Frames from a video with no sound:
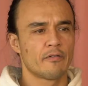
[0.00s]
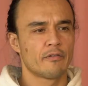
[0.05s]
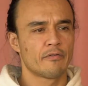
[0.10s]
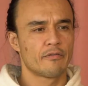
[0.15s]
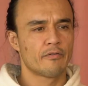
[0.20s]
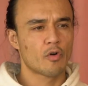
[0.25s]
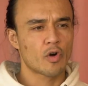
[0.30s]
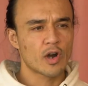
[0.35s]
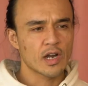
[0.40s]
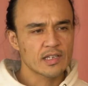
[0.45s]

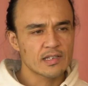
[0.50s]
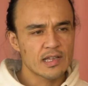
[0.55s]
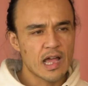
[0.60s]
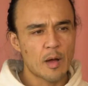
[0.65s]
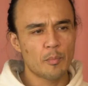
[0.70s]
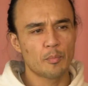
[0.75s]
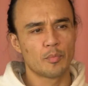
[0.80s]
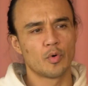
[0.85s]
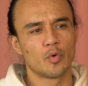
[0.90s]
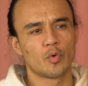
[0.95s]
For
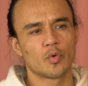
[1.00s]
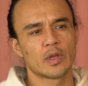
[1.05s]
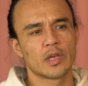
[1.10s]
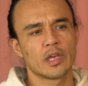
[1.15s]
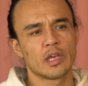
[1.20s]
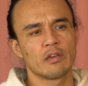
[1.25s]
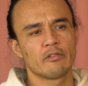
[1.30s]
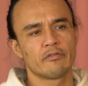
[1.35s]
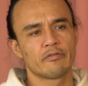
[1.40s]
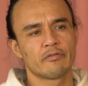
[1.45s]
example,
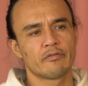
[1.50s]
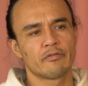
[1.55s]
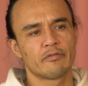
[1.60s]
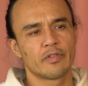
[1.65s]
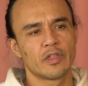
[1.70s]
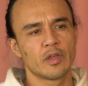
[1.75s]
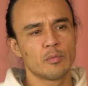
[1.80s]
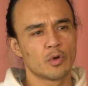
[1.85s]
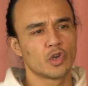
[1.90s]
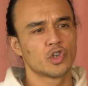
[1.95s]

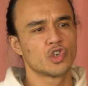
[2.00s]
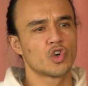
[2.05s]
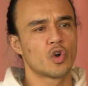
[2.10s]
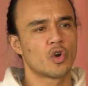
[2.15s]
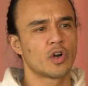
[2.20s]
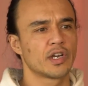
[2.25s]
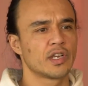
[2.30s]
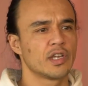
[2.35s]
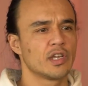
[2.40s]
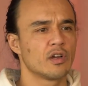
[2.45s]
if the
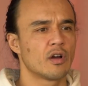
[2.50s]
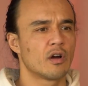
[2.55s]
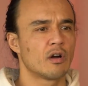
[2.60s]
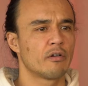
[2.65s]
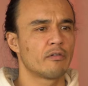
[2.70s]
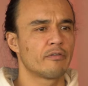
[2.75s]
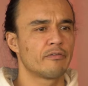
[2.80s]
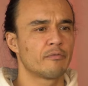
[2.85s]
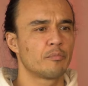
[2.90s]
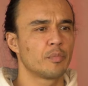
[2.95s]
majority
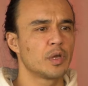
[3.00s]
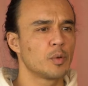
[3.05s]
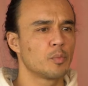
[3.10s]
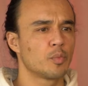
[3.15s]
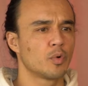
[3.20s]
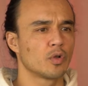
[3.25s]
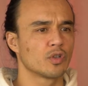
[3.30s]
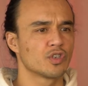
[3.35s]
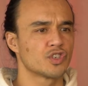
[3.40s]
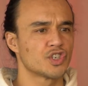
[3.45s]
of
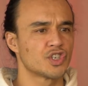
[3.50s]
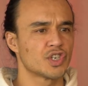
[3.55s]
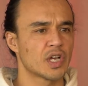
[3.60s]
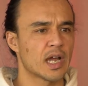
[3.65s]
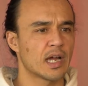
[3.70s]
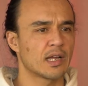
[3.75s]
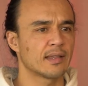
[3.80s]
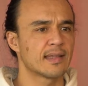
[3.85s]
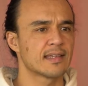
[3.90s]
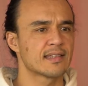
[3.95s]
people
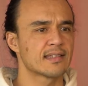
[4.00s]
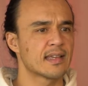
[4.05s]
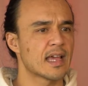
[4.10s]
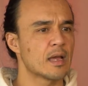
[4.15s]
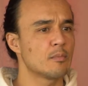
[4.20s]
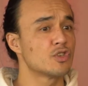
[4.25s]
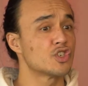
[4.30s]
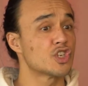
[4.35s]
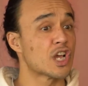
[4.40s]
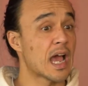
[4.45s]
share the
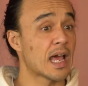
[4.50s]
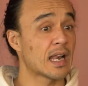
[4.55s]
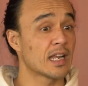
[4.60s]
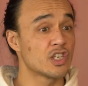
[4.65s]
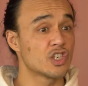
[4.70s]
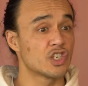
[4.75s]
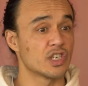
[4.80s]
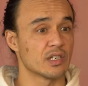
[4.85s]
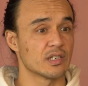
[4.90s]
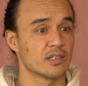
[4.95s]
same
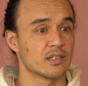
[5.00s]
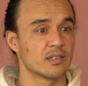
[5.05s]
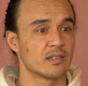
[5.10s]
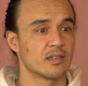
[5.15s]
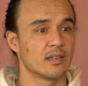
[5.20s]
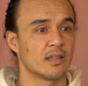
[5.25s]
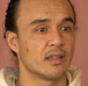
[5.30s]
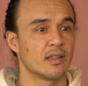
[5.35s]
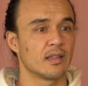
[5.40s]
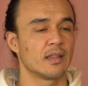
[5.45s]
challenges,
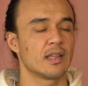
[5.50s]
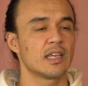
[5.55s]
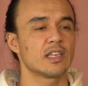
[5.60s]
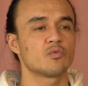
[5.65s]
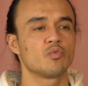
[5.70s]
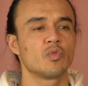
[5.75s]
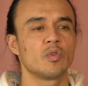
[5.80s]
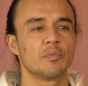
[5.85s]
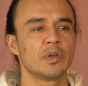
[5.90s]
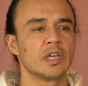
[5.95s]

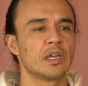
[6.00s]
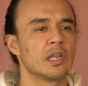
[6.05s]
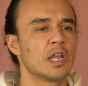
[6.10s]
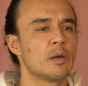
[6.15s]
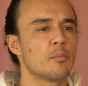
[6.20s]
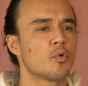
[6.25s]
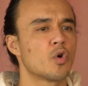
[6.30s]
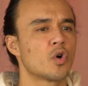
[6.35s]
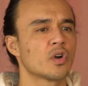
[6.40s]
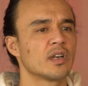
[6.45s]
this will be an
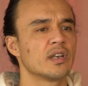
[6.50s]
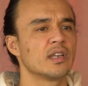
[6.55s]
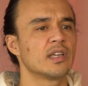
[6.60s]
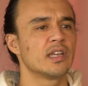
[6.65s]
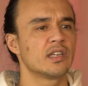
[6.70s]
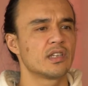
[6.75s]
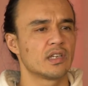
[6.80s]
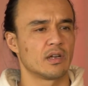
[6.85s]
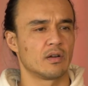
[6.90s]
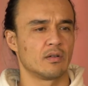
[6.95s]
important
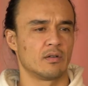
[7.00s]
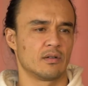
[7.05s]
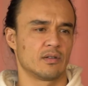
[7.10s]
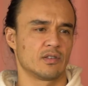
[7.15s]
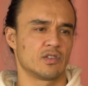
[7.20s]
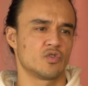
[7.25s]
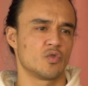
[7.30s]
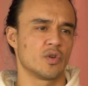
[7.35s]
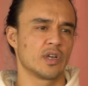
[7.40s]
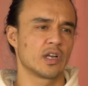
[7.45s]
detail
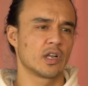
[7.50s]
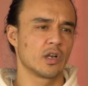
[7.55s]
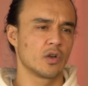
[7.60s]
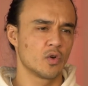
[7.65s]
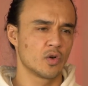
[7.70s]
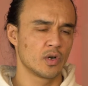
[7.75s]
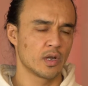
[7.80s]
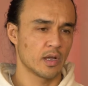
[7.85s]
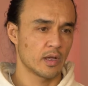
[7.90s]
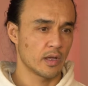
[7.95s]
to
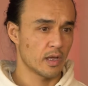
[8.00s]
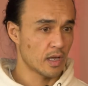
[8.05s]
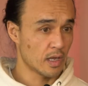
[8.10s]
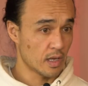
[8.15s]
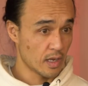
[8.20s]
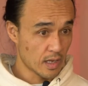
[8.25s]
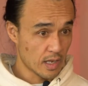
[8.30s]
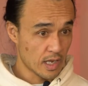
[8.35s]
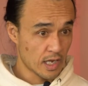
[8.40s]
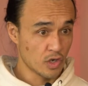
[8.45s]
include
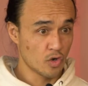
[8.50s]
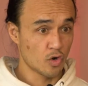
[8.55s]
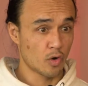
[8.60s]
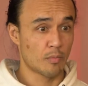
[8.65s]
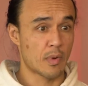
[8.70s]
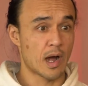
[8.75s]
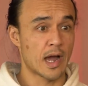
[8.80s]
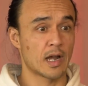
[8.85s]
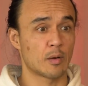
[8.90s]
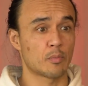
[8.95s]
in your
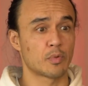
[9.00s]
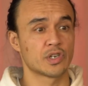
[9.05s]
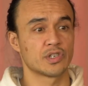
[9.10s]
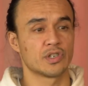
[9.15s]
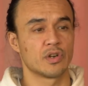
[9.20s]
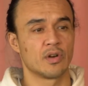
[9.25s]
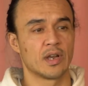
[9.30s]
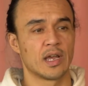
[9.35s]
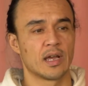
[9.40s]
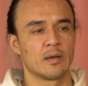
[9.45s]
buyer
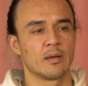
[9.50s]
persona.